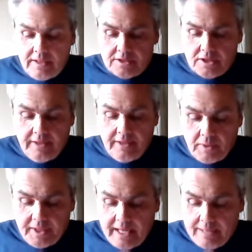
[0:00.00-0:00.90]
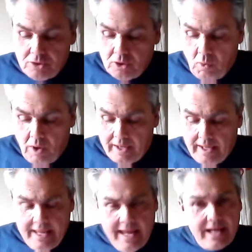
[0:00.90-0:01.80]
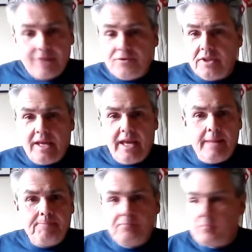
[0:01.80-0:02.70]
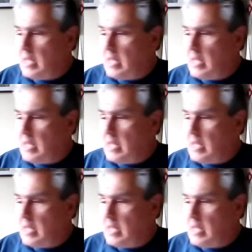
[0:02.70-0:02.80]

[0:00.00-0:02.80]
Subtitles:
It's Cleveland won the game 2-1. And after the game,